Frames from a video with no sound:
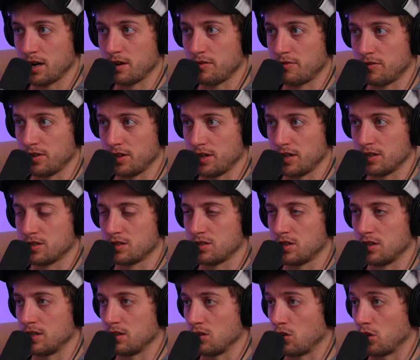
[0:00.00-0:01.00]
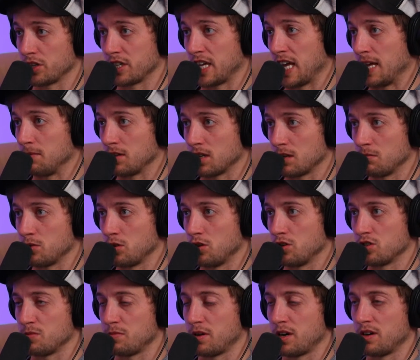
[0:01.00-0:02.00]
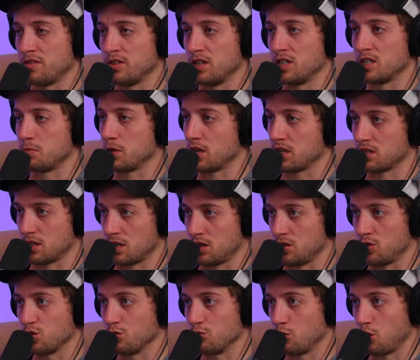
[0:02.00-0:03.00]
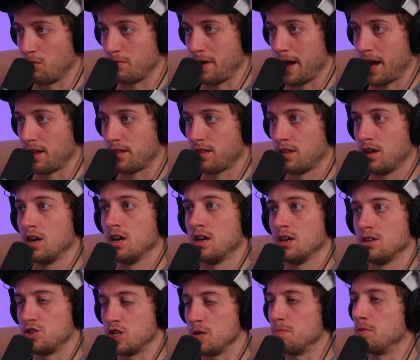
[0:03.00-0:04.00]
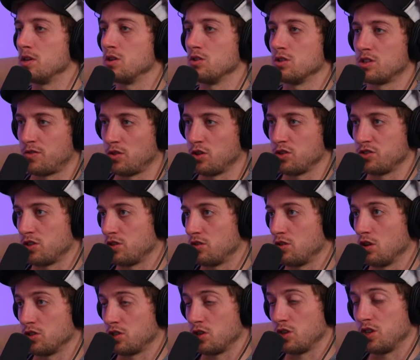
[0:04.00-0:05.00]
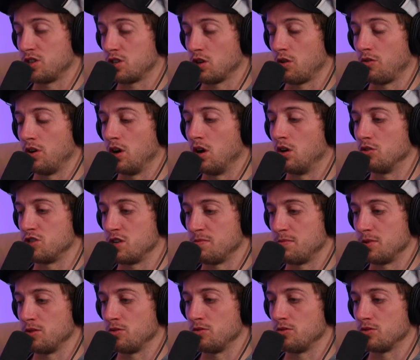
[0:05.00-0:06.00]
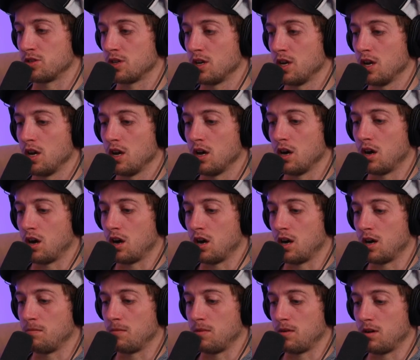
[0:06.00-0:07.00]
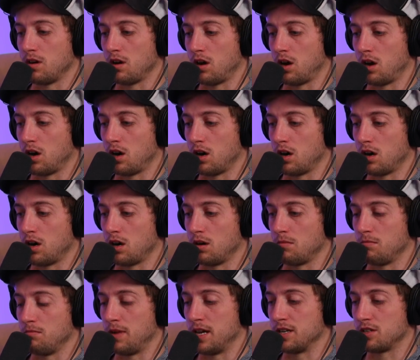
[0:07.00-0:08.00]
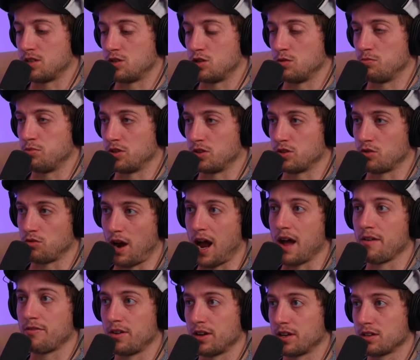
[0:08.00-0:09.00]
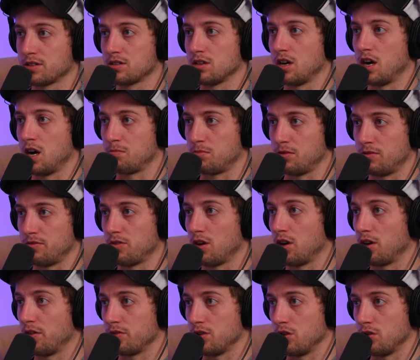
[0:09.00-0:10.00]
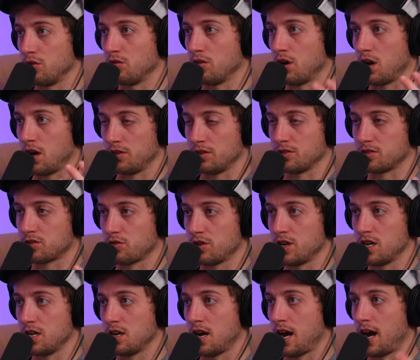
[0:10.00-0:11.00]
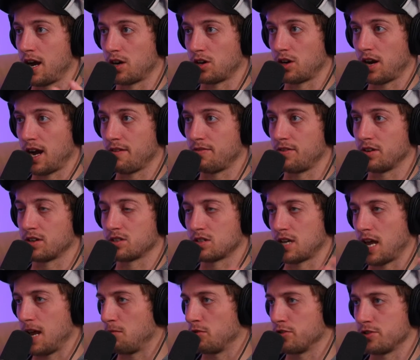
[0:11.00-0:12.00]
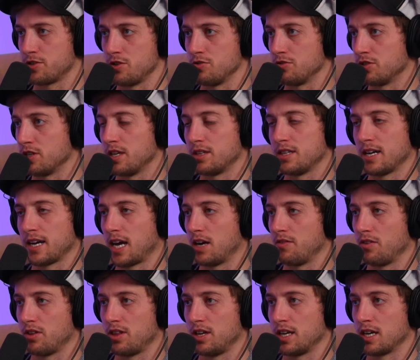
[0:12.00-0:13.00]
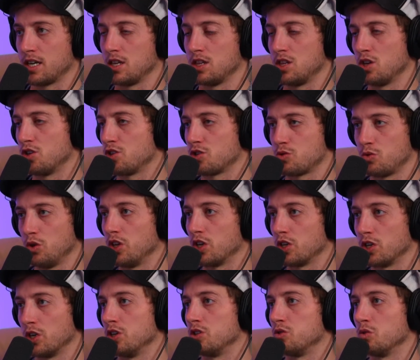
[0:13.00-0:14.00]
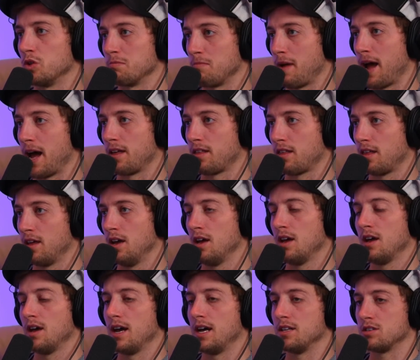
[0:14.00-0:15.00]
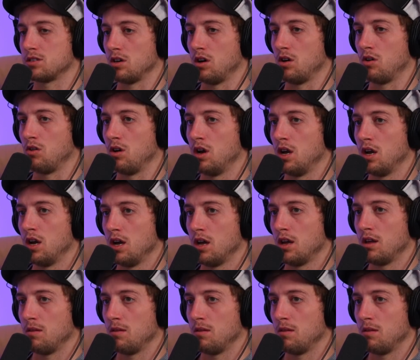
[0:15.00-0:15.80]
better for this, or gaming computers are better for this because it can do more math. GPUs, for those of you that don't know, GPUs are meant to put graphics up in front of you on the screen, higher graphics, gamers use it, that kind of a thing. They're just really good at doing math. And so